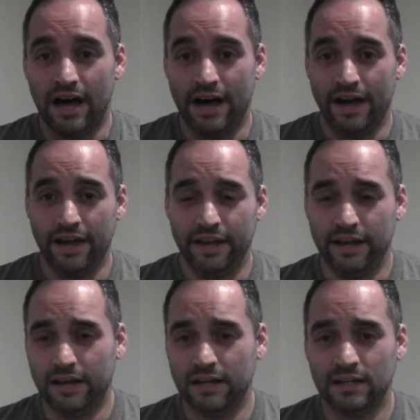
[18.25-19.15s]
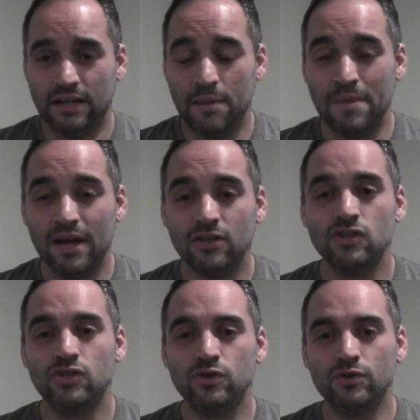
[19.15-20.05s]
I
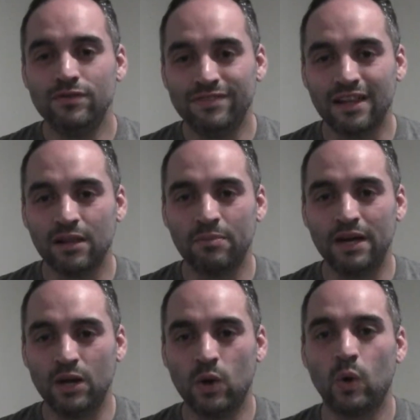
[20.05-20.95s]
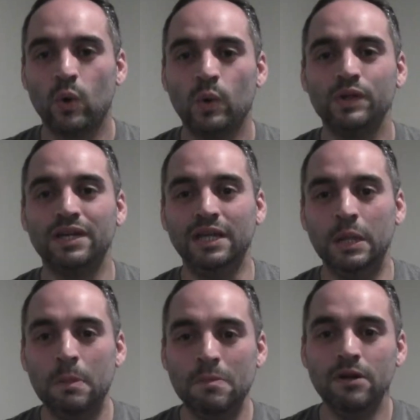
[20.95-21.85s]
managed to develop a cold
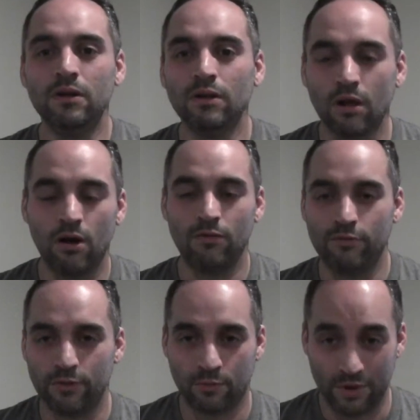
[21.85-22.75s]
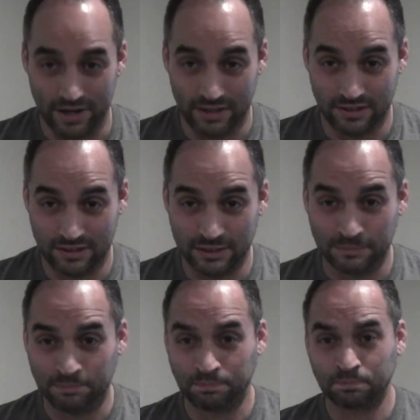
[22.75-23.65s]
in the middle of the race.
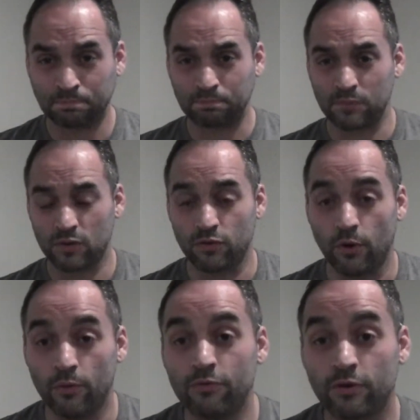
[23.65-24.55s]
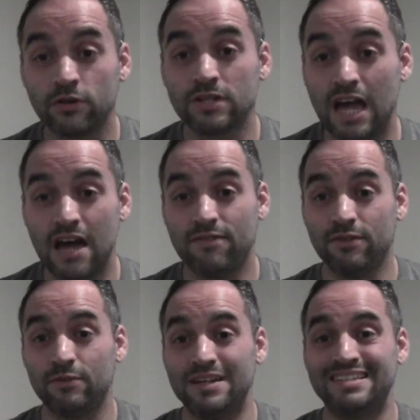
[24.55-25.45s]
So first half
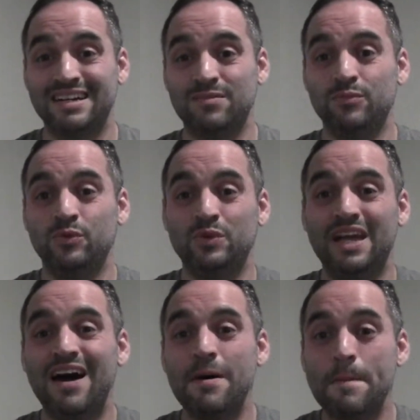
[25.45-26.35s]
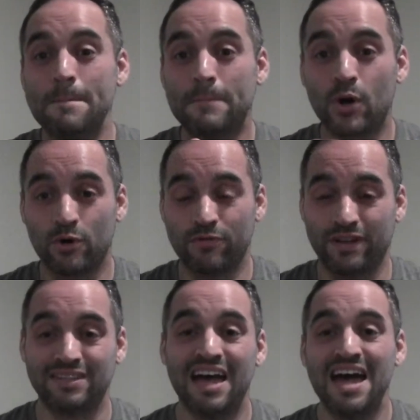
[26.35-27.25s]
of the race, I'm doing
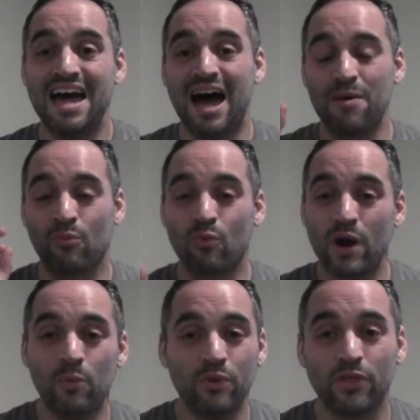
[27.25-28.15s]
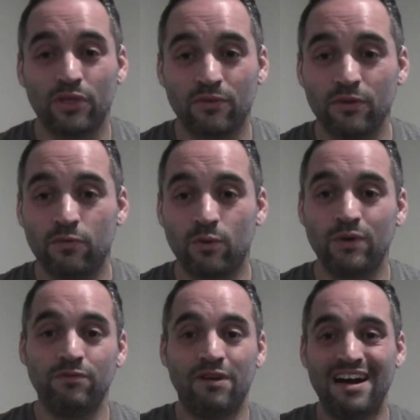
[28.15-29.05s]
perfect. I'm right with the
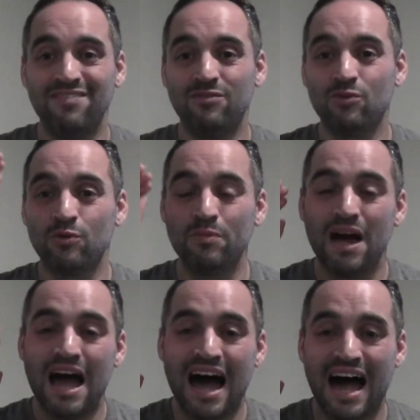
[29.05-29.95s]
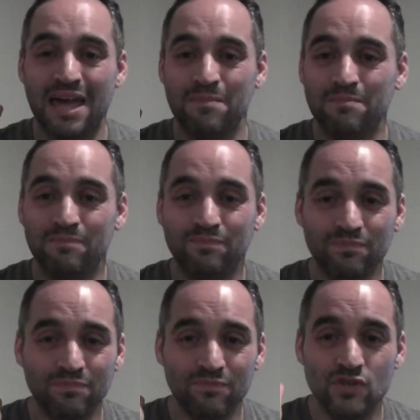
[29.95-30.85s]
3:45 group. I am
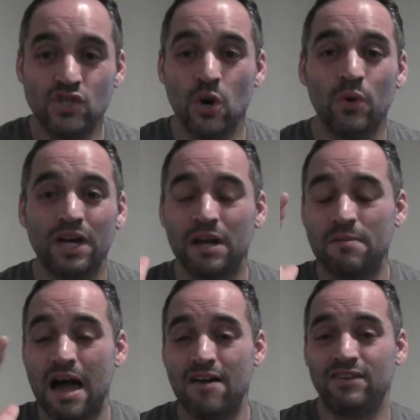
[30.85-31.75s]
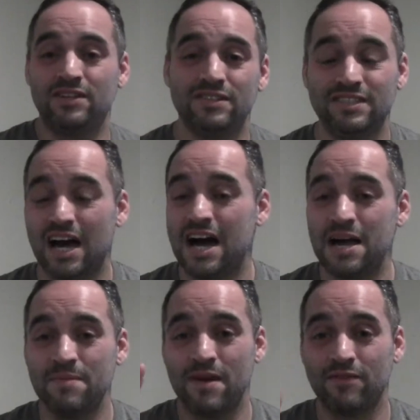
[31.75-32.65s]
joking, I'm having a good
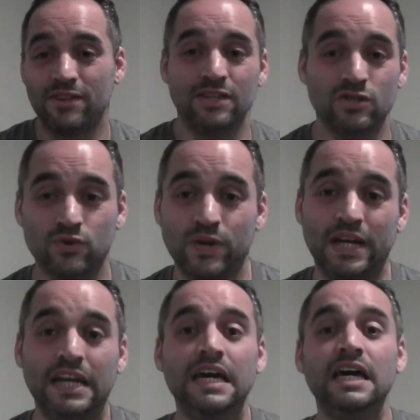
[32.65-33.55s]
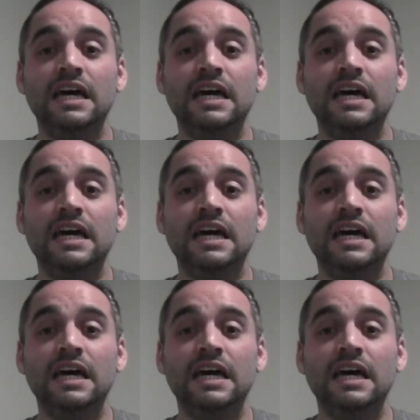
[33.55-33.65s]
time, everything's great.